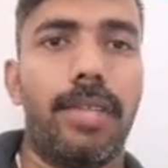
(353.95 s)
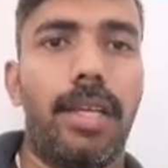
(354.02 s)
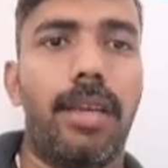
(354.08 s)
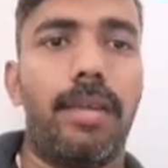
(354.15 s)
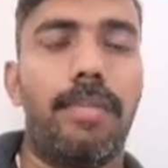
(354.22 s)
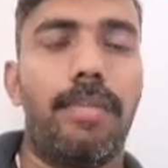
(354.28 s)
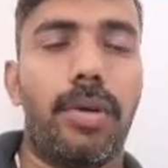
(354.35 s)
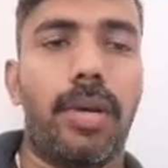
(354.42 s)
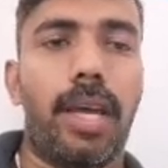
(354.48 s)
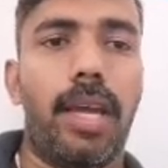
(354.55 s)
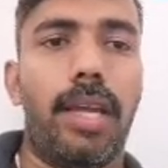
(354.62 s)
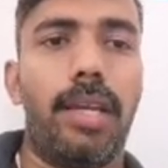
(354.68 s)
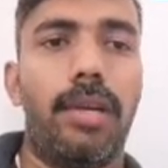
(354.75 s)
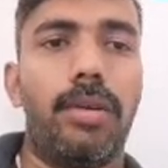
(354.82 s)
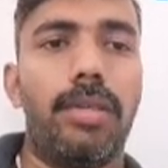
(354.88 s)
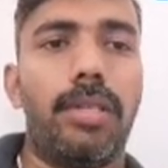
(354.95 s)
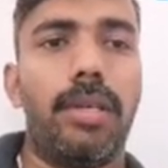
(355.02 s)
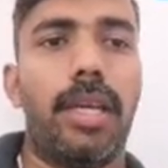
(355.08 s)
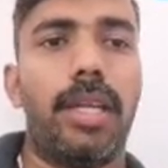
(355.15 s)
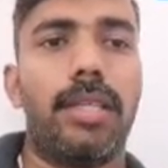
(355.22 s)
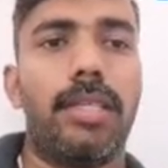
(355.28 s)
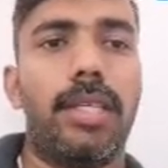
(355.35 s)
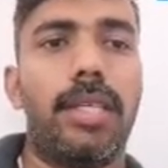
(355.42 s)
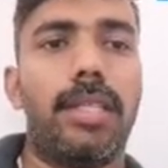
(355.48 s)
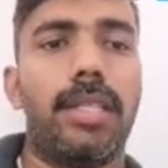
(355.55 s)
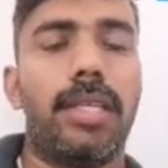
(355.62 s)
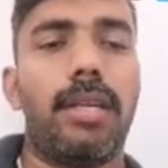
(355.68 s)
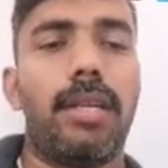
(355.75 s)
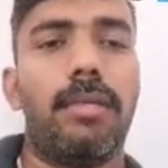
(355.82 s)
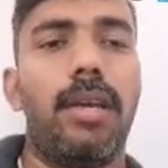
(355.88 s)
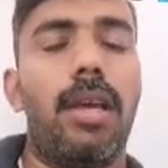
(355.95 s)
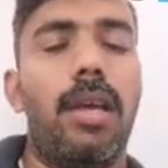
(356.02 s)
In prokaryotes you can see certain